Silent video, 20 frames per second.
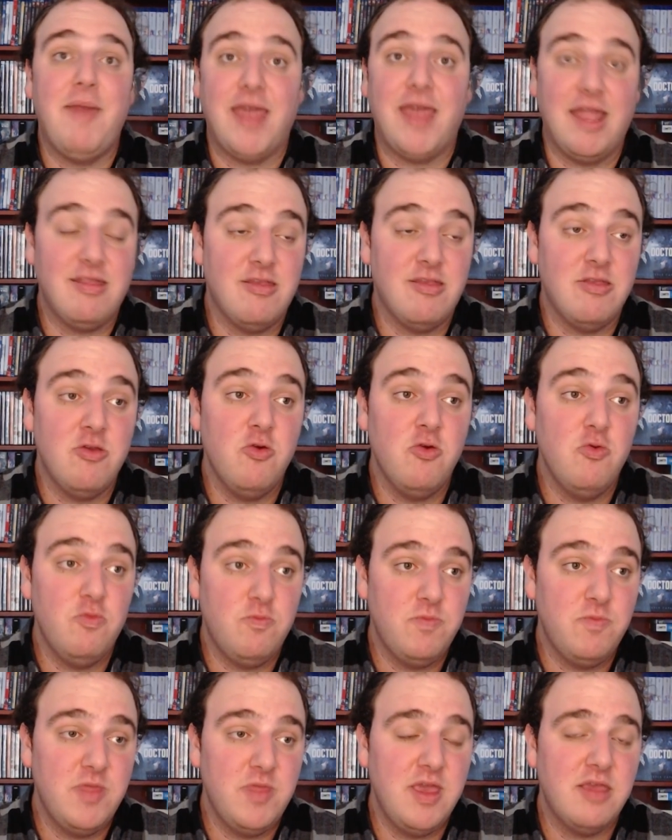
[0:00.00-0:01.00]
to do
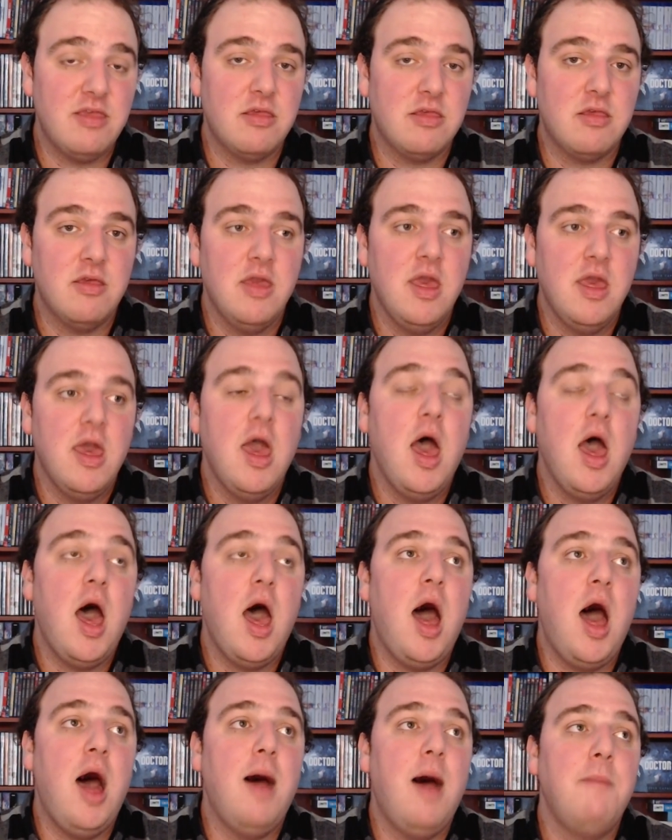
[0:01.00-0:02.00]
this.
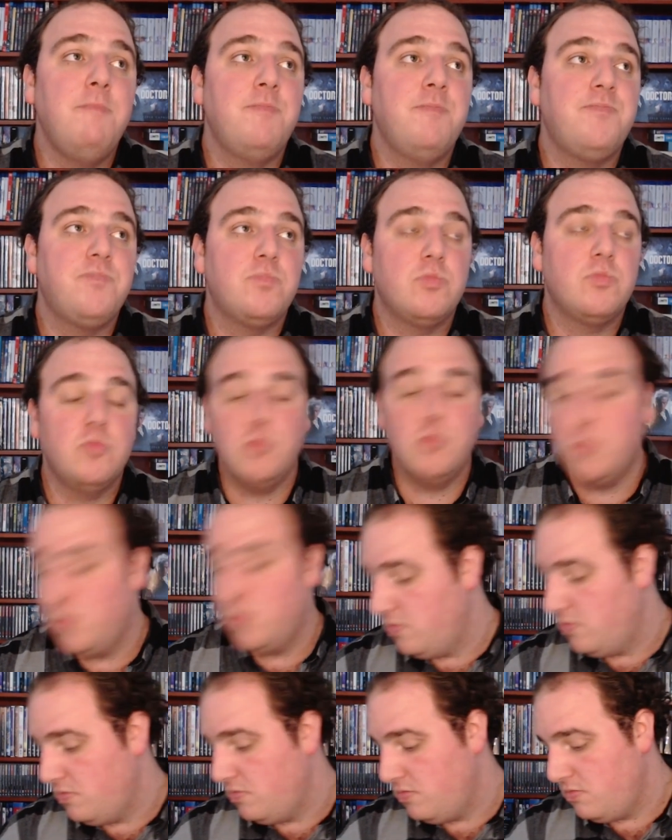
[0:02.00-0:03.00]
Oh
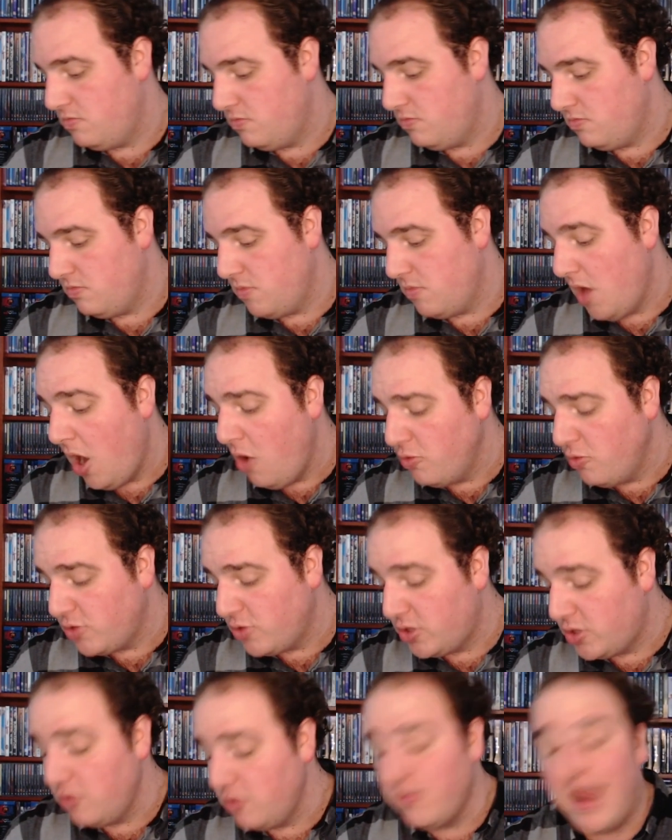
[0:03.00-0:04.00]

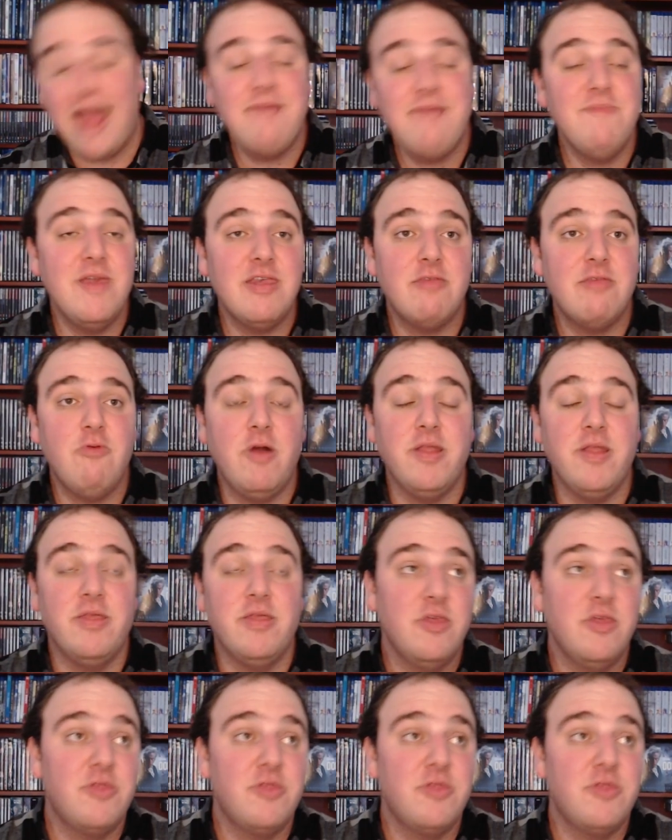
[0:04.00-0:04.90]
shoot, I missed one. The 3rd